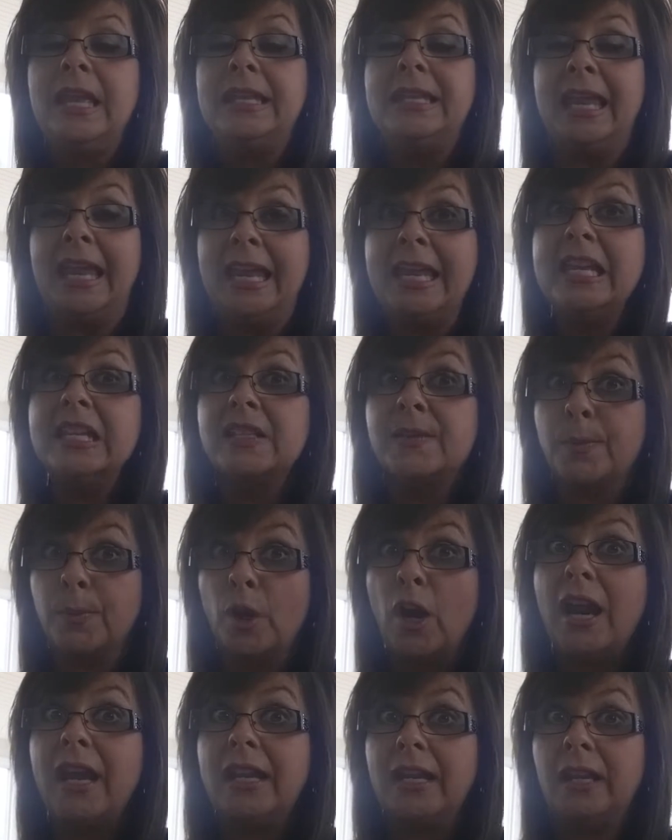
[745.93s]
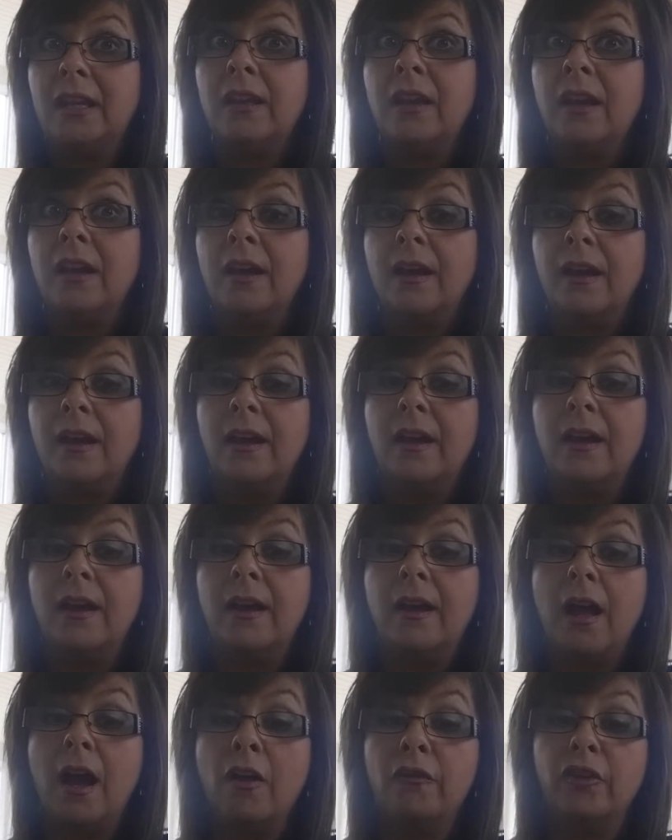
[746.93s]
Now he is praying
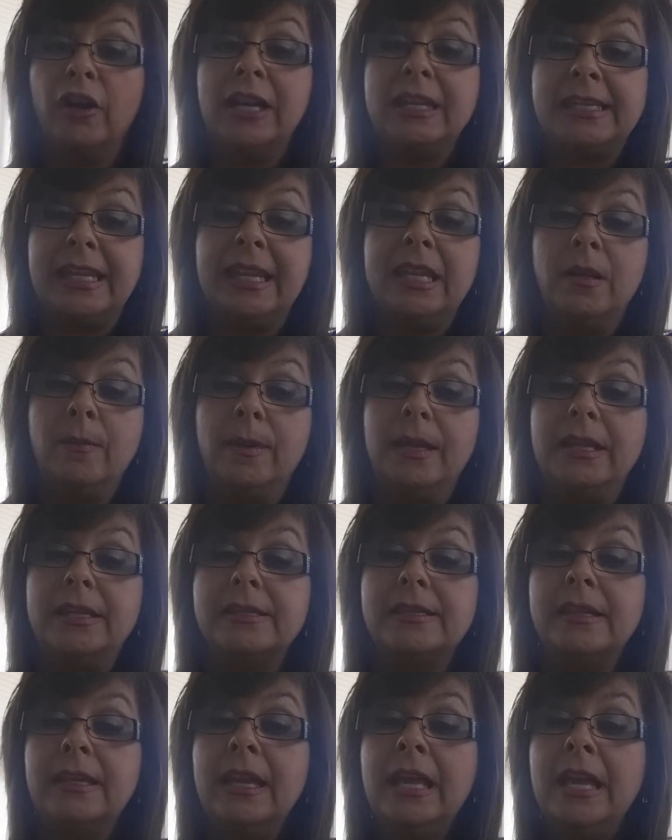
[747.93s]
over his enemies.